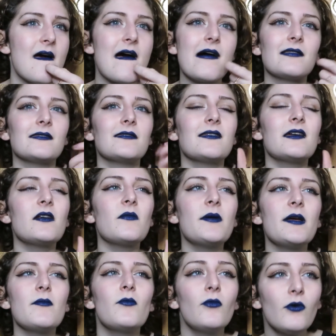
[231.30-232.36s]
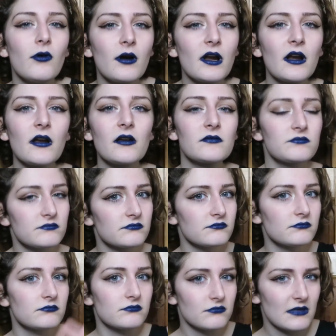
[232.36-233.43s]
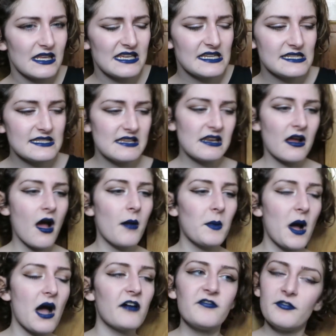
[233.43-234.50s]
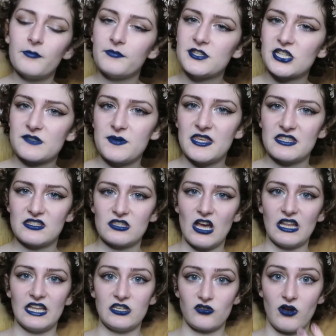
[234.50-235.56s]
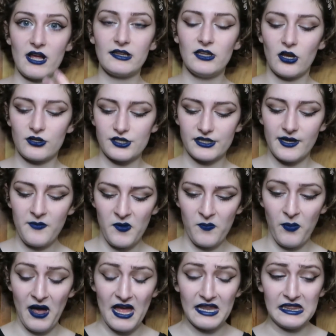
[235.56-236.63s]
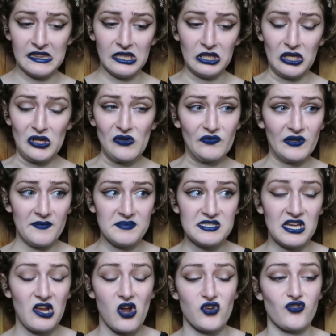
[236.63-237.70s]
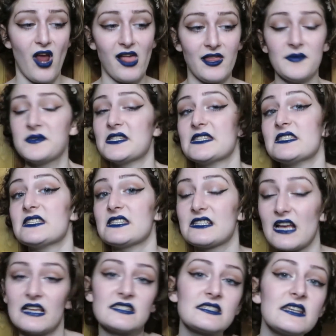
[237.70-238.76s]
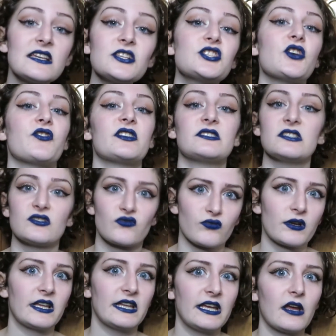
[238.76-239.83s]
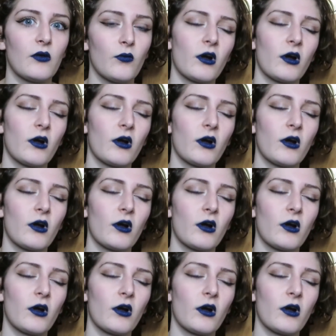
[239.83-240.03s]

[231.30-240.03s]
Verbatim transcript: a little bit more easy to come off just because it's not like directly on your lips but the look of lipstick on dry lips is disgusting so this is really gonna